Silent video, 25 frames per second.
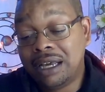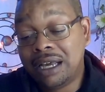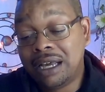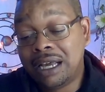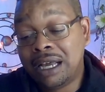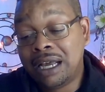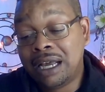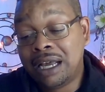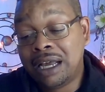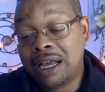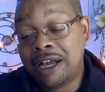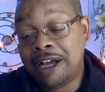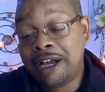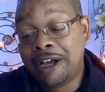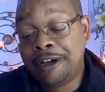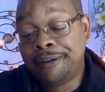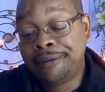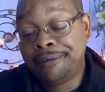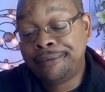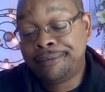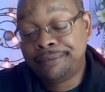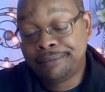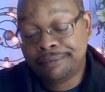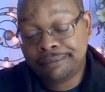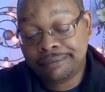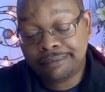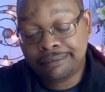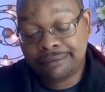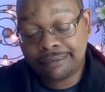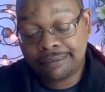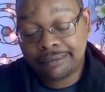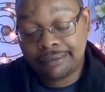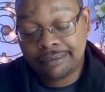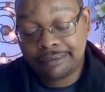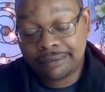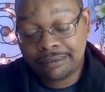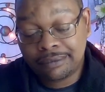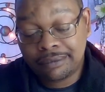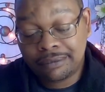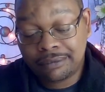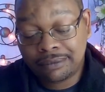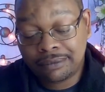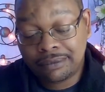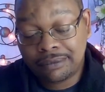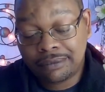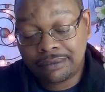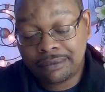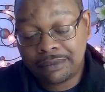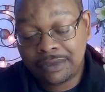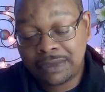Um,
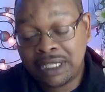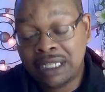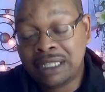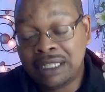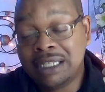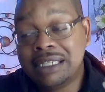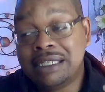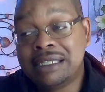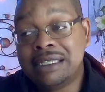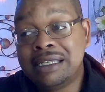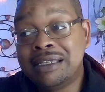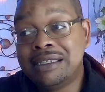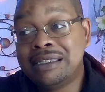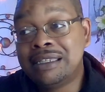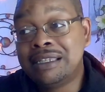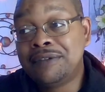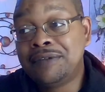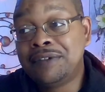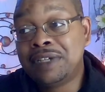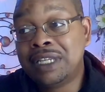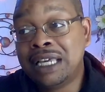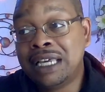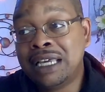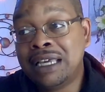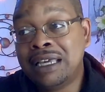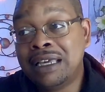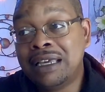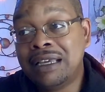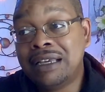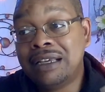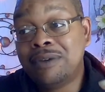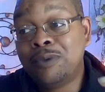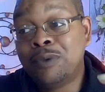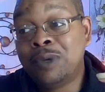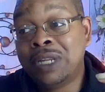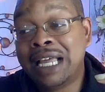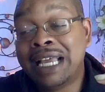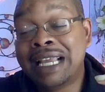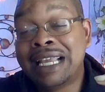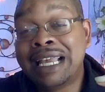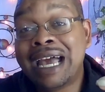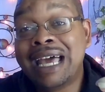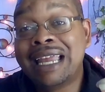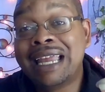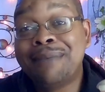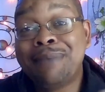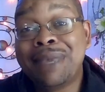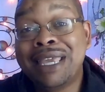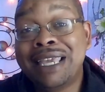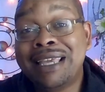in the sense of like, well, I
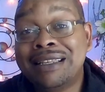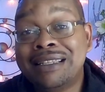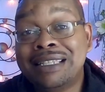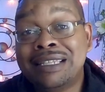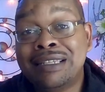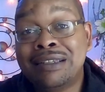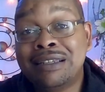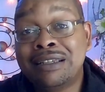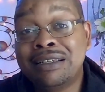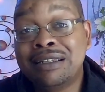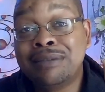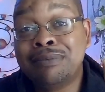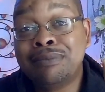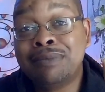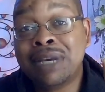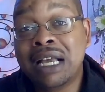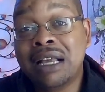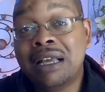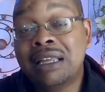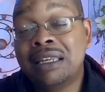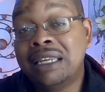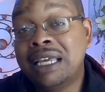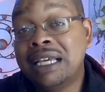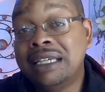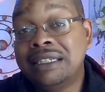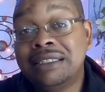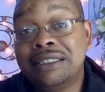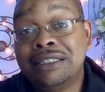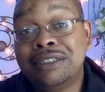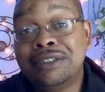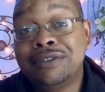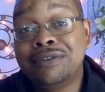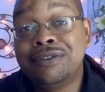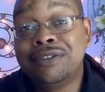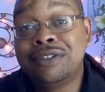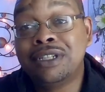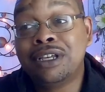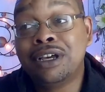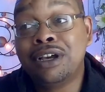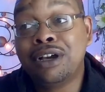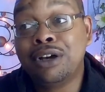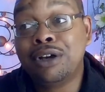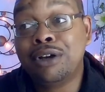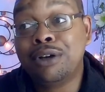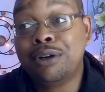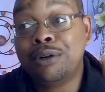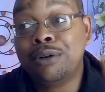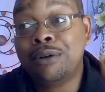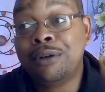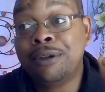got to make it to my collective,
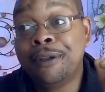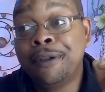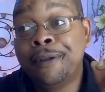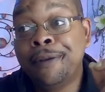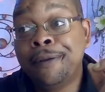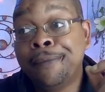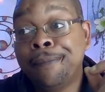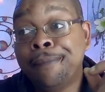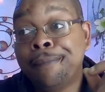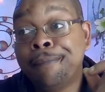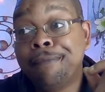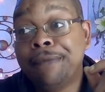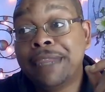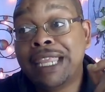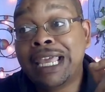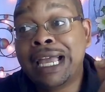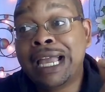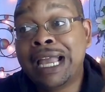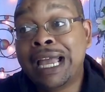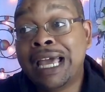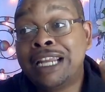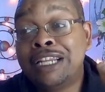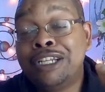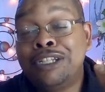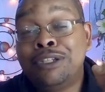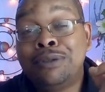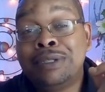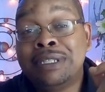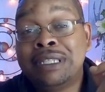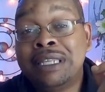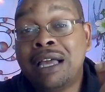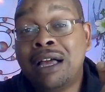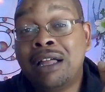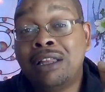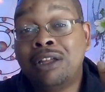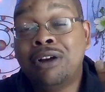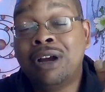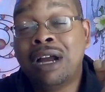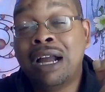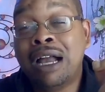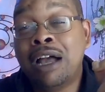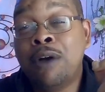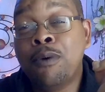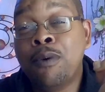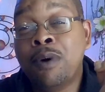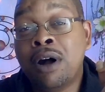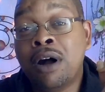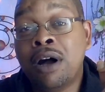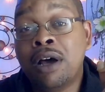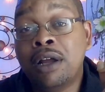so I got to do this hell or high
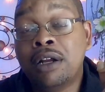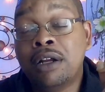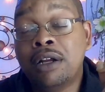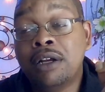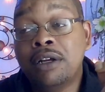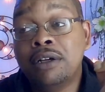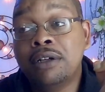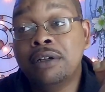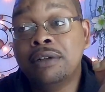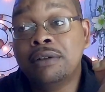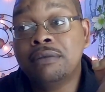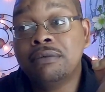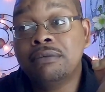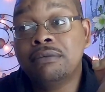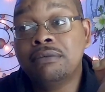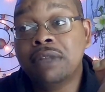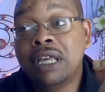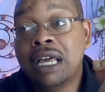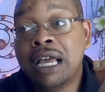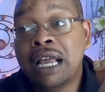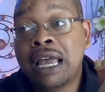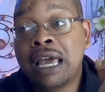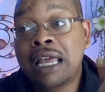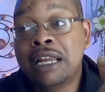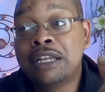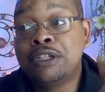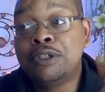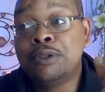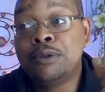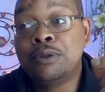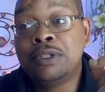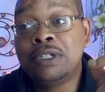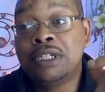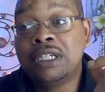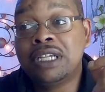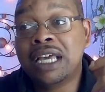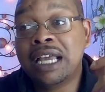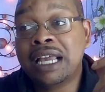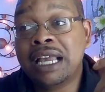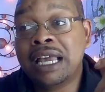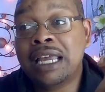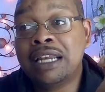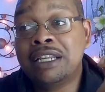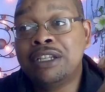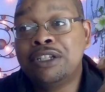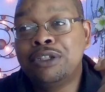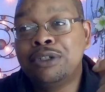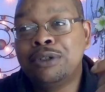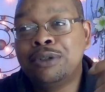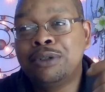water. I got to do it. I got
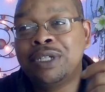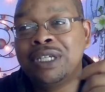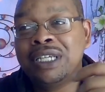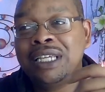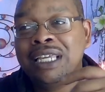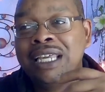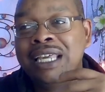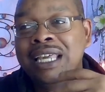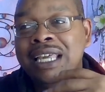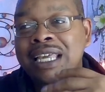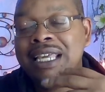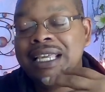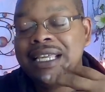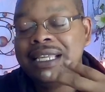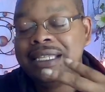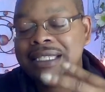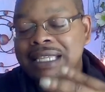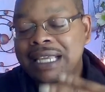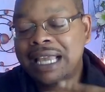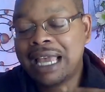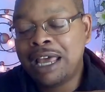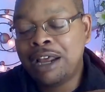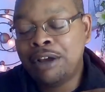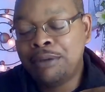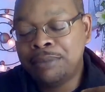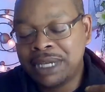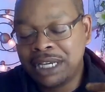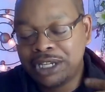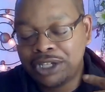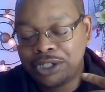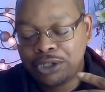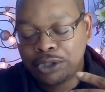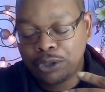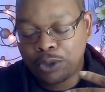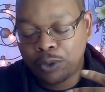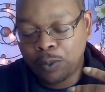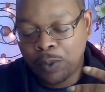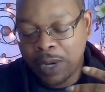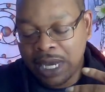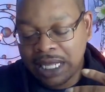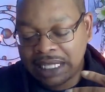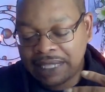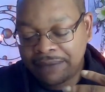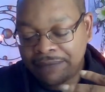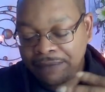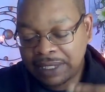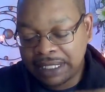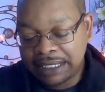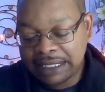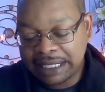to do it. It's like I'm not sure why
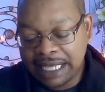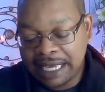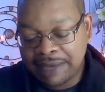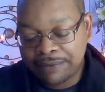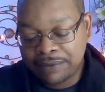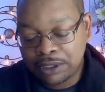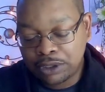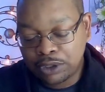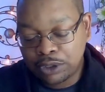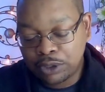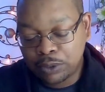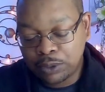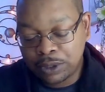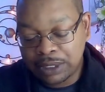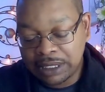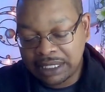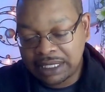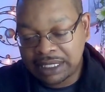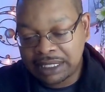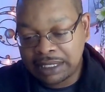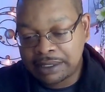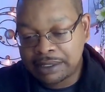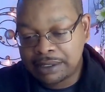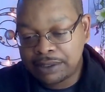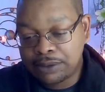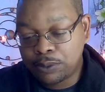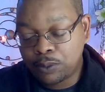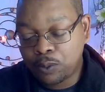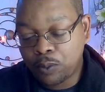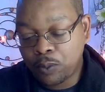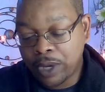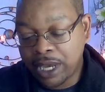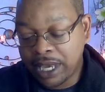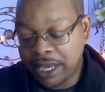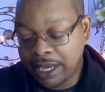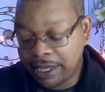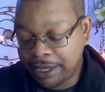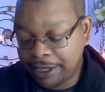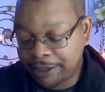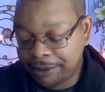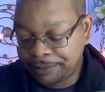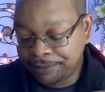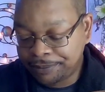they feel like they have to do it this way.